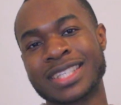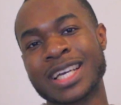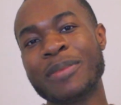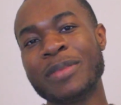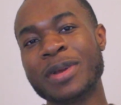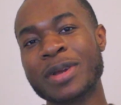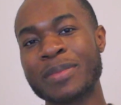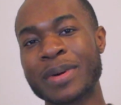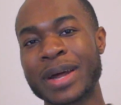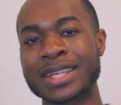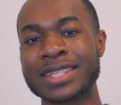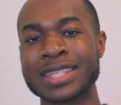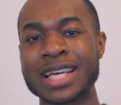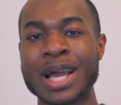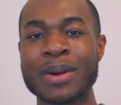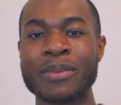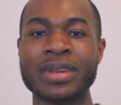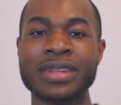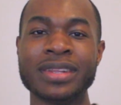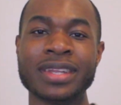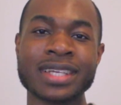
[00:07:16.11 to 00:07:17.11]
Tell me about a
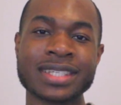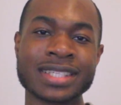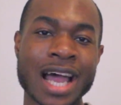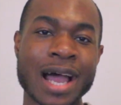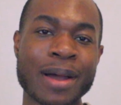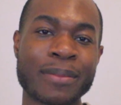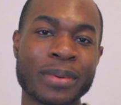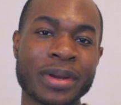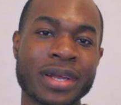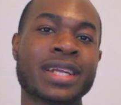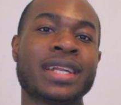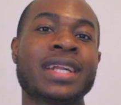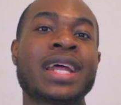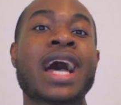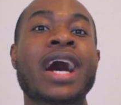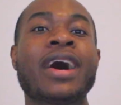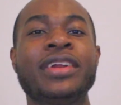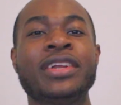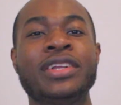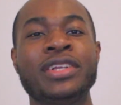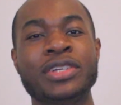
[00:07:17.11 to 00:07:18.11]
time when this happened and
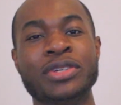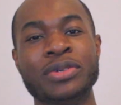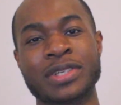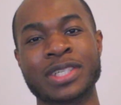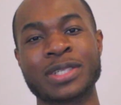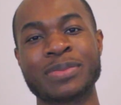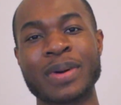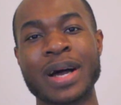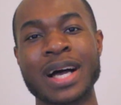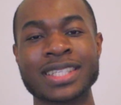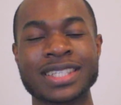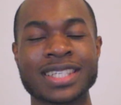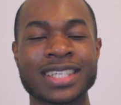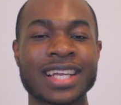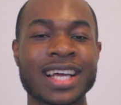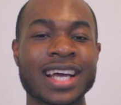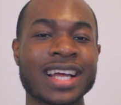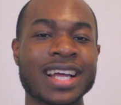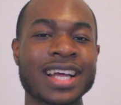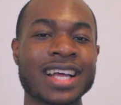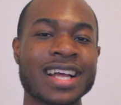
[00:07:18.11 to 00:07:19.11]
how did you respond to
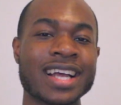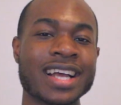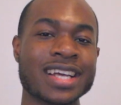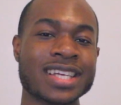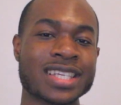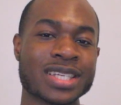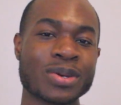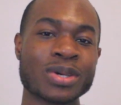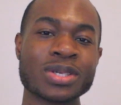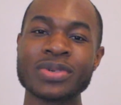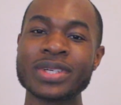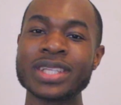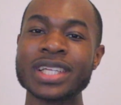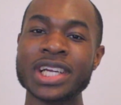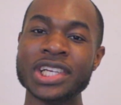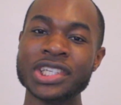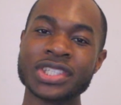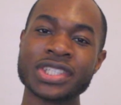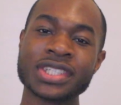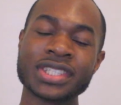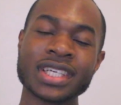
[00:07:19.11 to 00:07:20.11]
that? So it was really
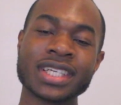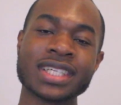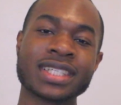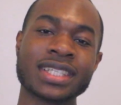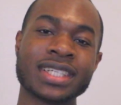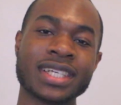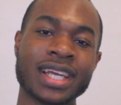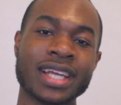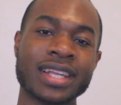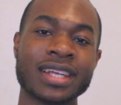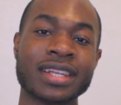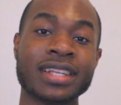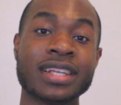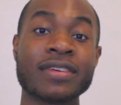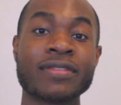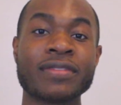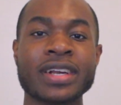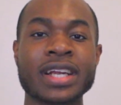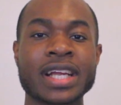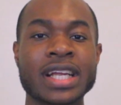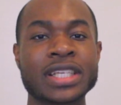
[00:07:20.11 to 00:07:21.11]
interesting seeing the
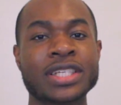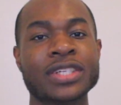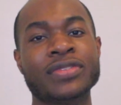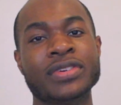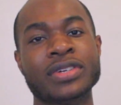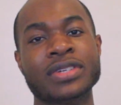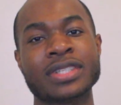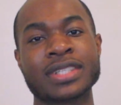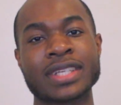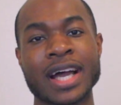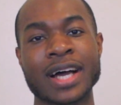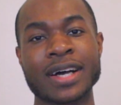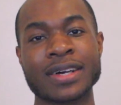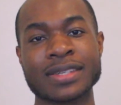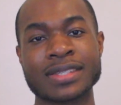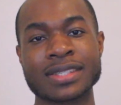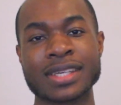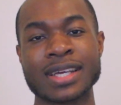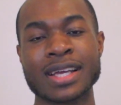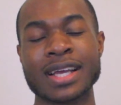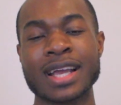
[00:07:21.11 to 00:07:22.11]
different interview
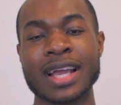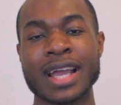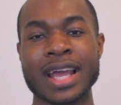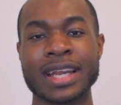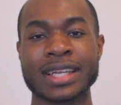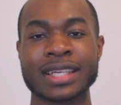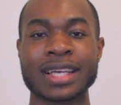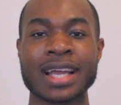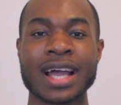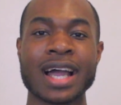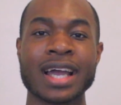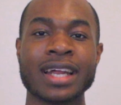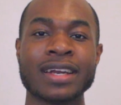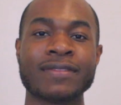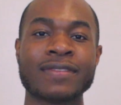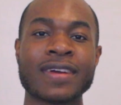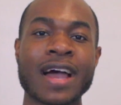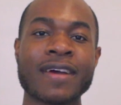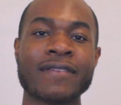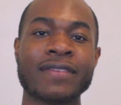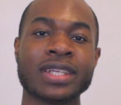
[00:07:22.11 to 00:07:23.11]
styles and kind of
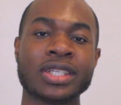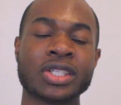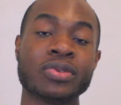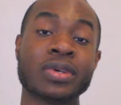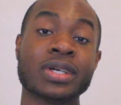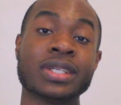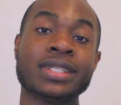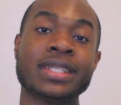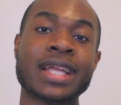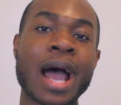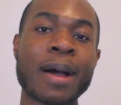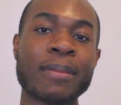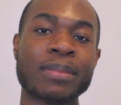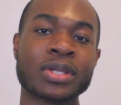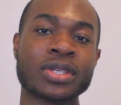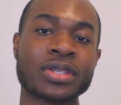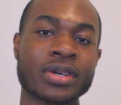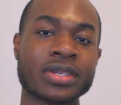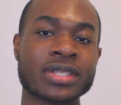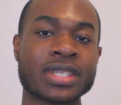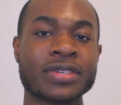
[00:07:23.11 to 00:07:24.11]
having to adapt
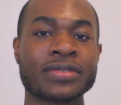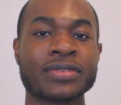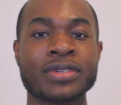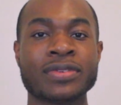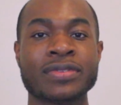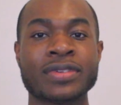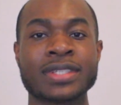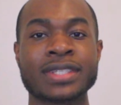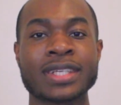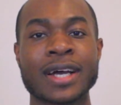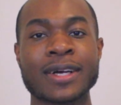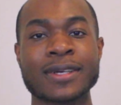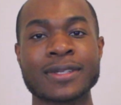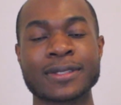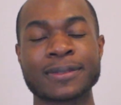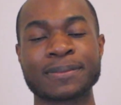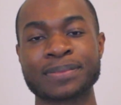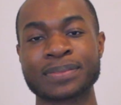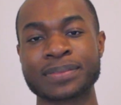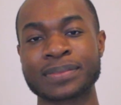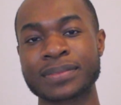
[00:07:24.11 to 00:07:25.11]
to those interview styles.